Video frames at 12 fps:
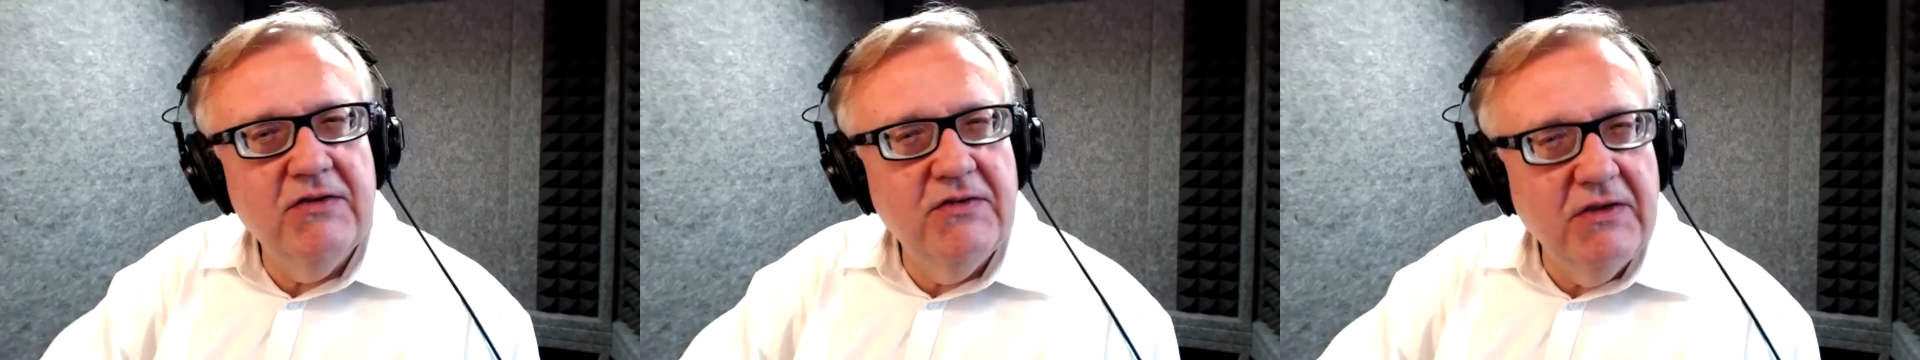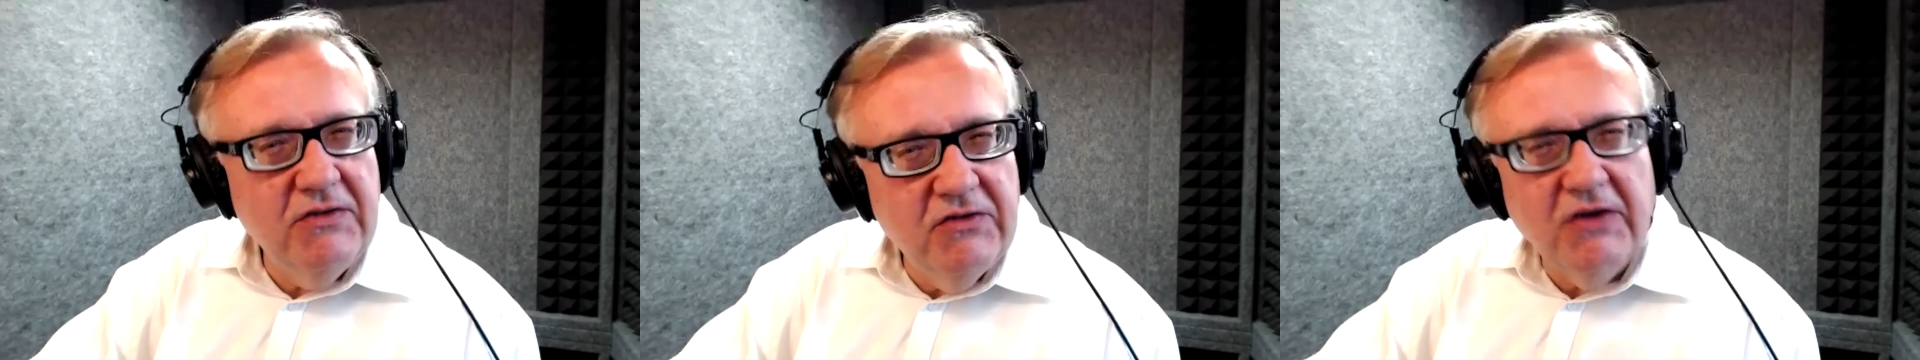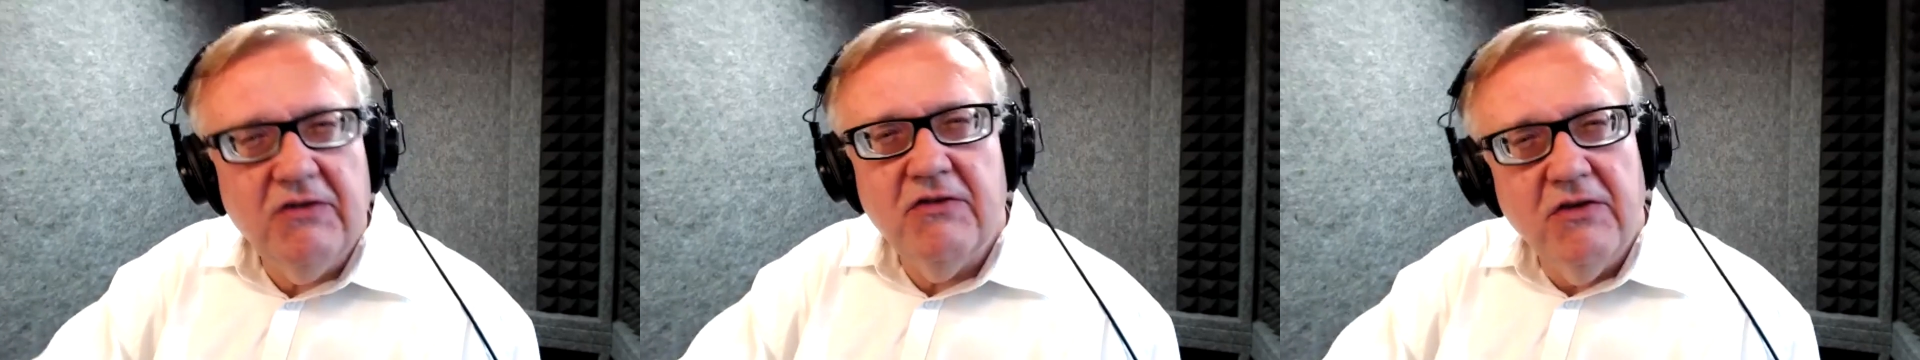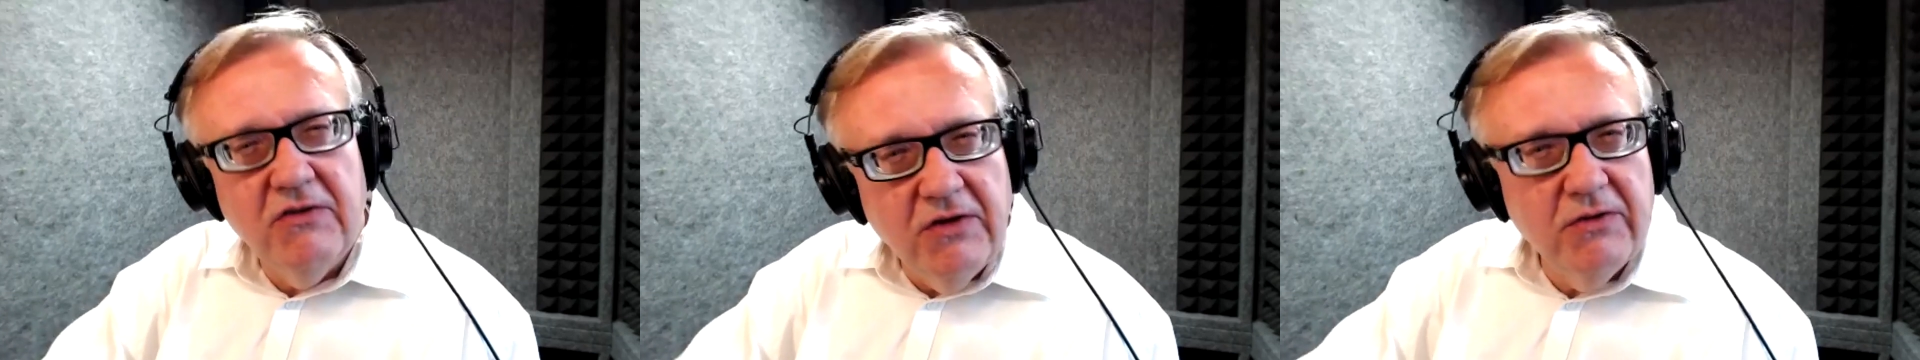
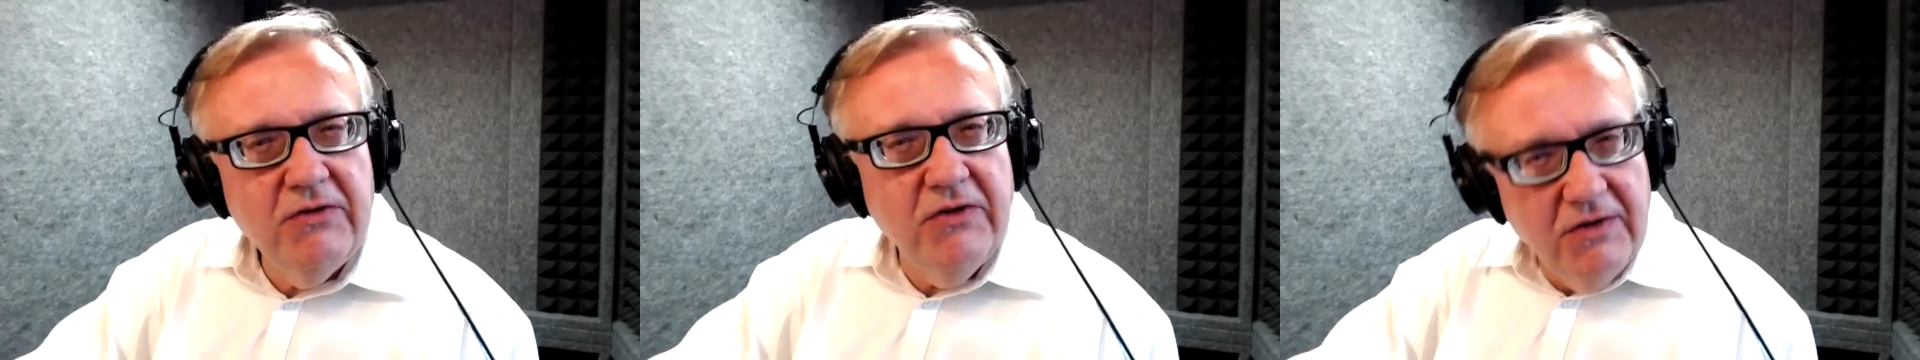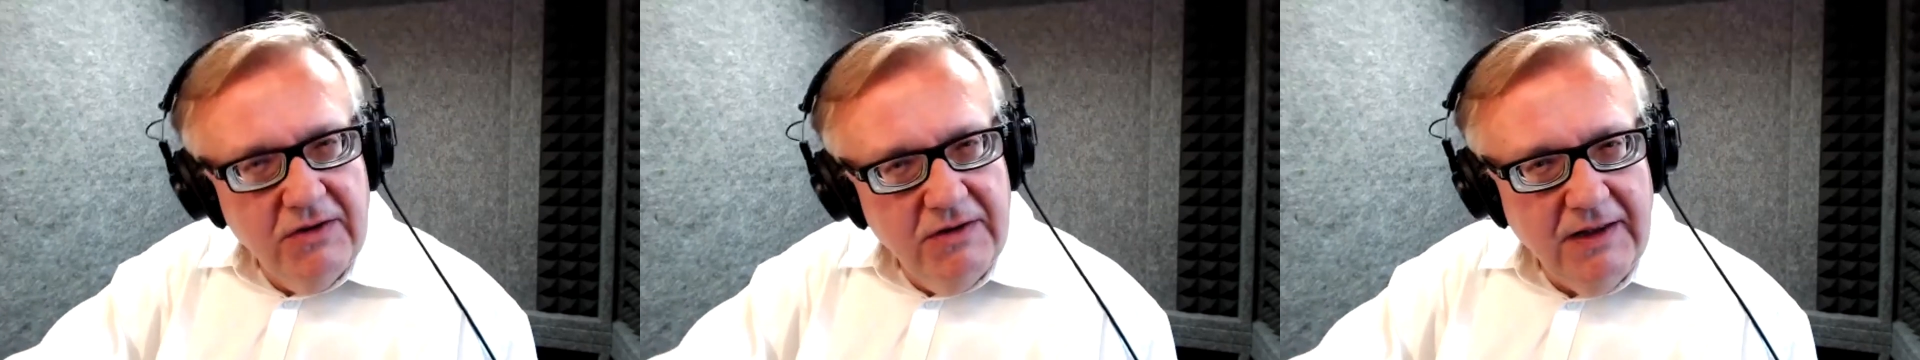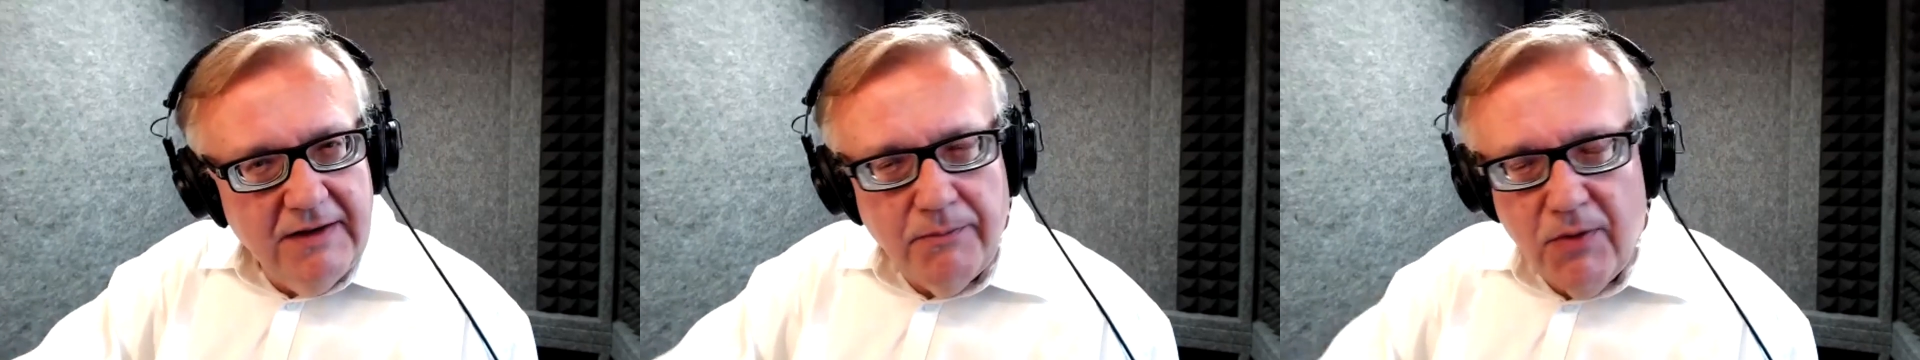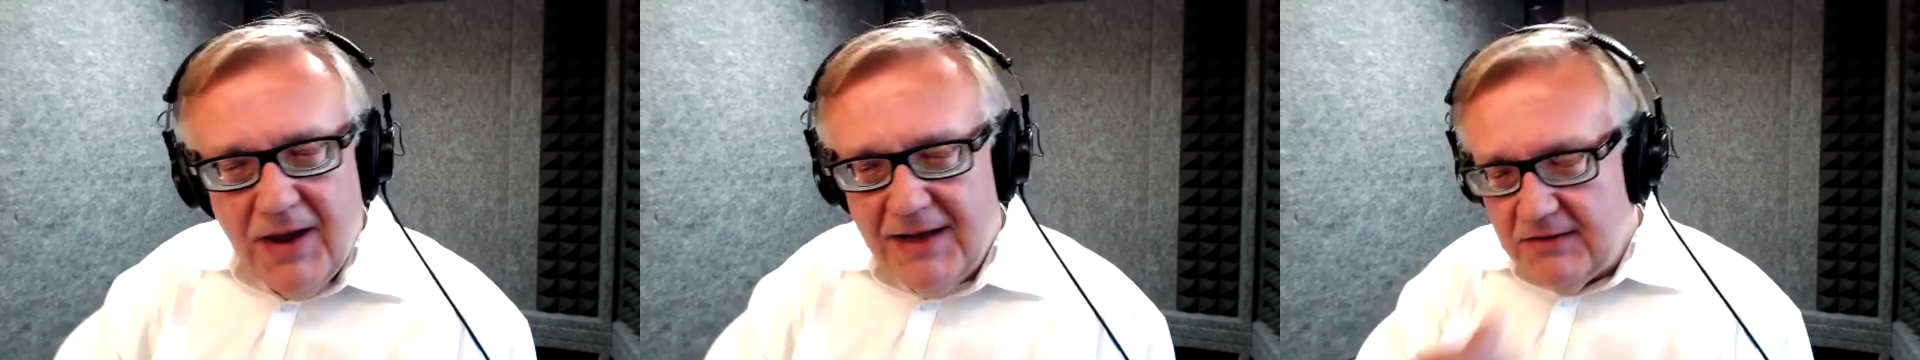suggestions, you know, just getting the
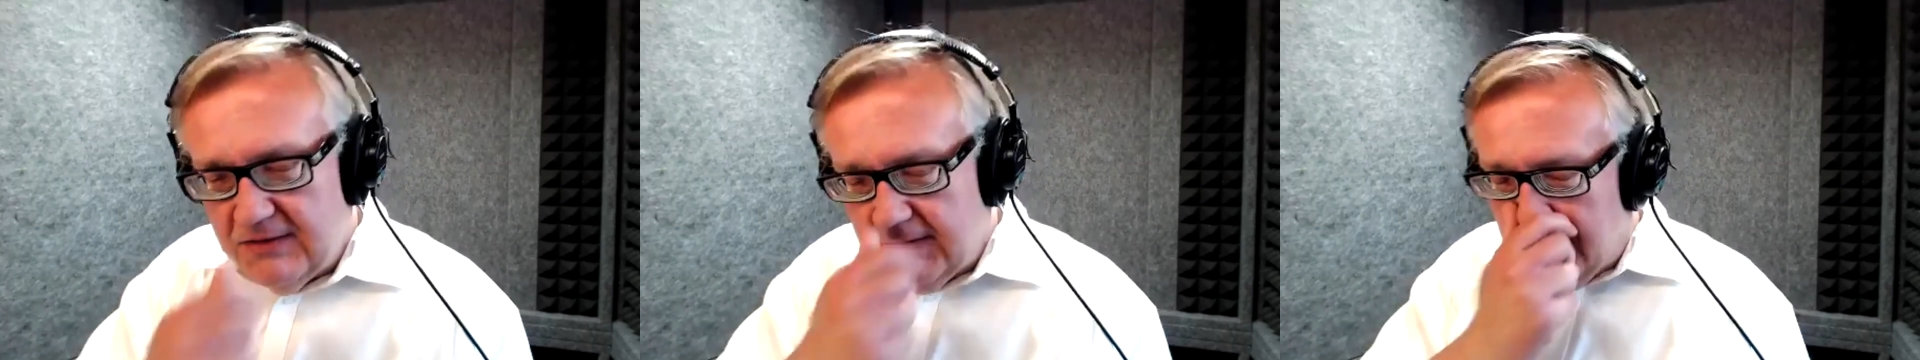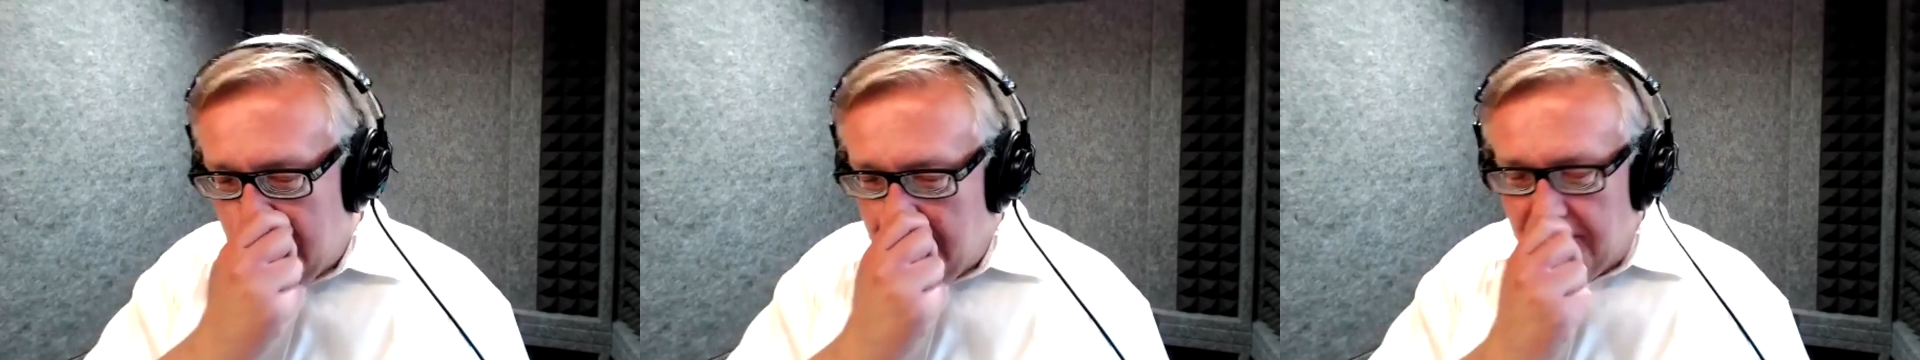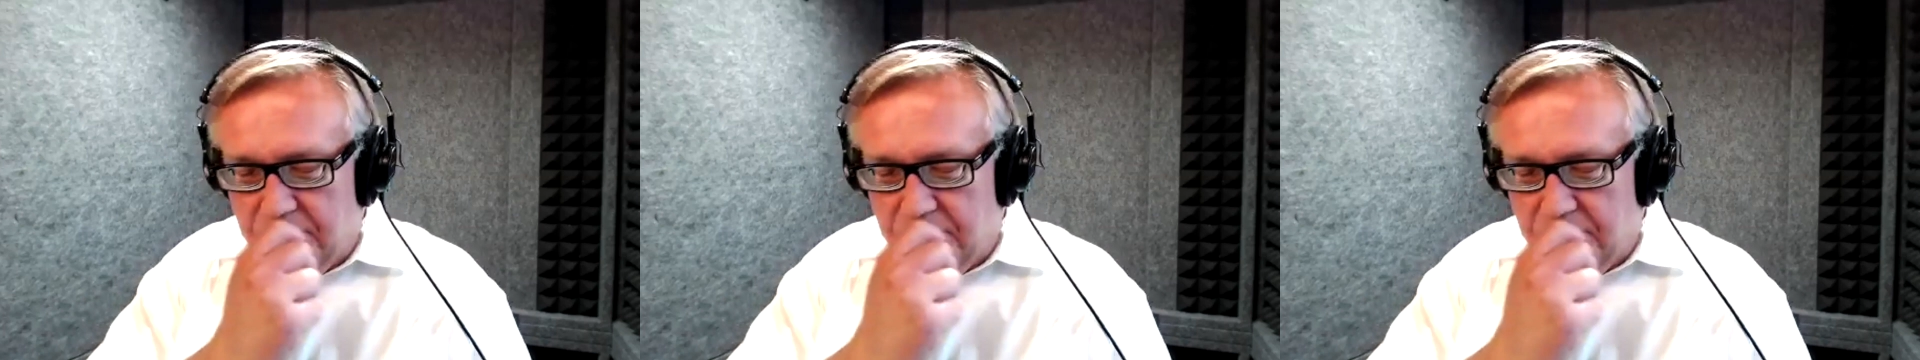practice in there.